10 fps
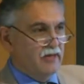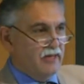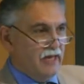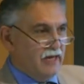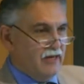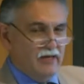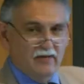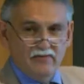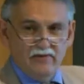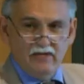care
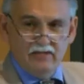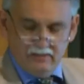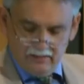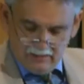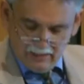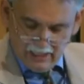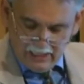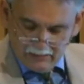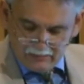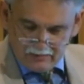innovation
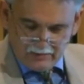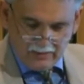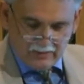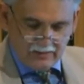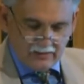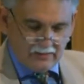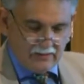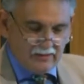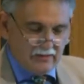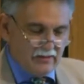labs to get that,
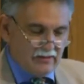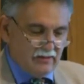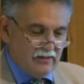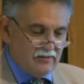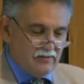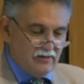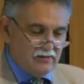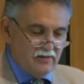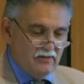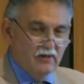that idea
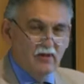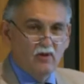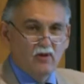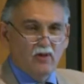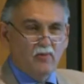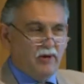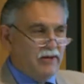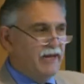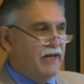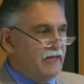across. So on the
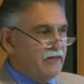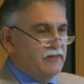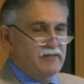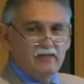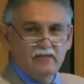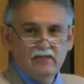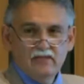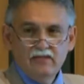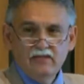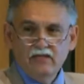one hand,
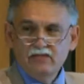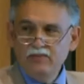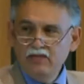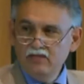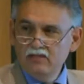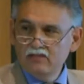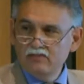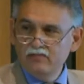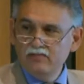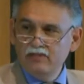the
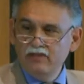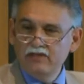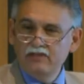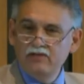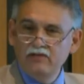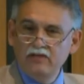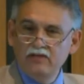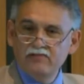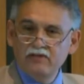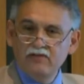experience we're doing
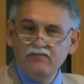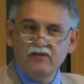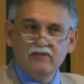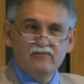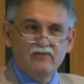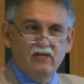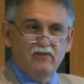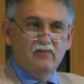in Cranfield is very